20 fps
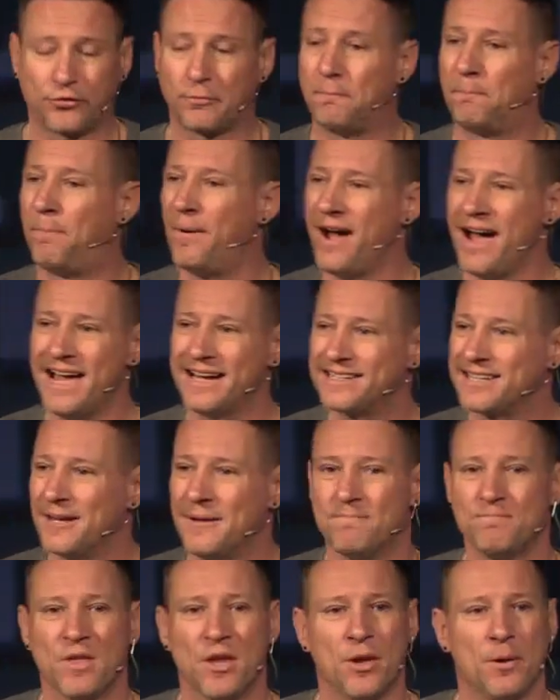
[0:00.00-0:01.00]
But
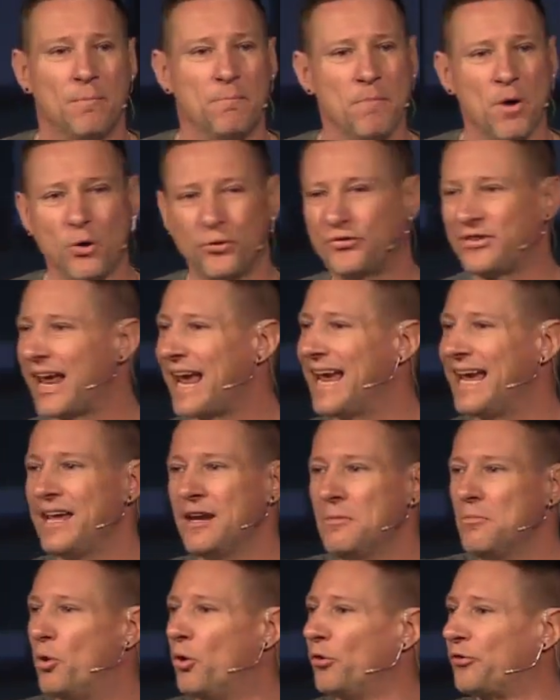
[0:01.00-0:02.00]
most
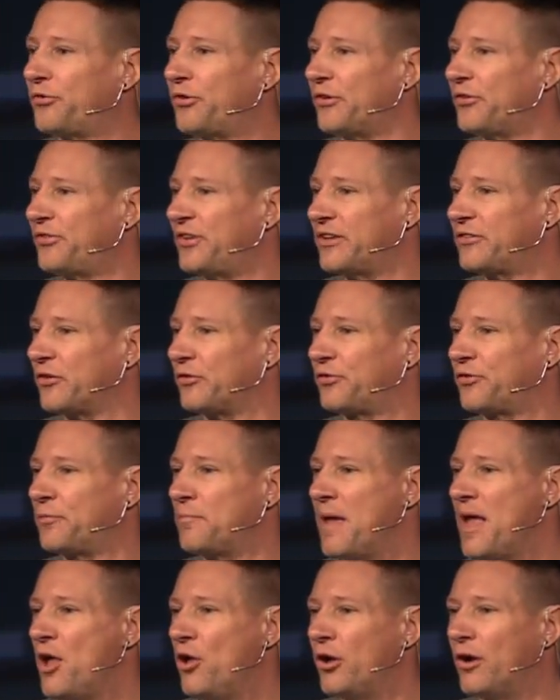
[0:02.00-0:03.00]
animals' sense of
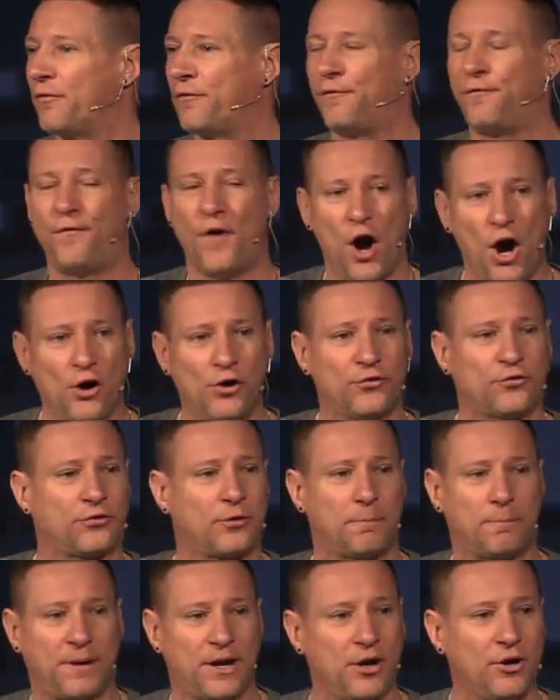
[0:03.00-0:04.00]
smell are far
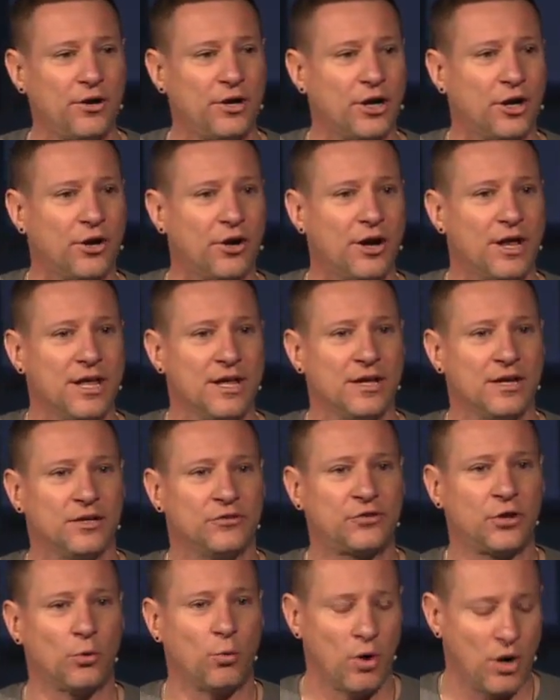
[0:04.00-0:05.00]
superior
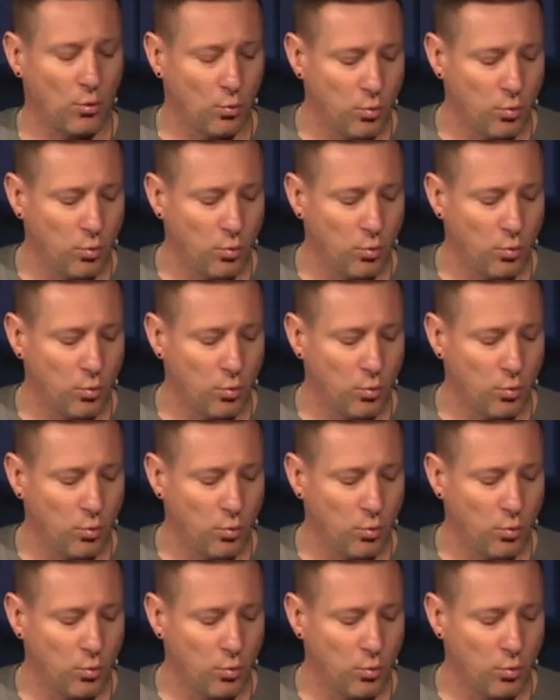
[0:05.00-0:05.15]
to what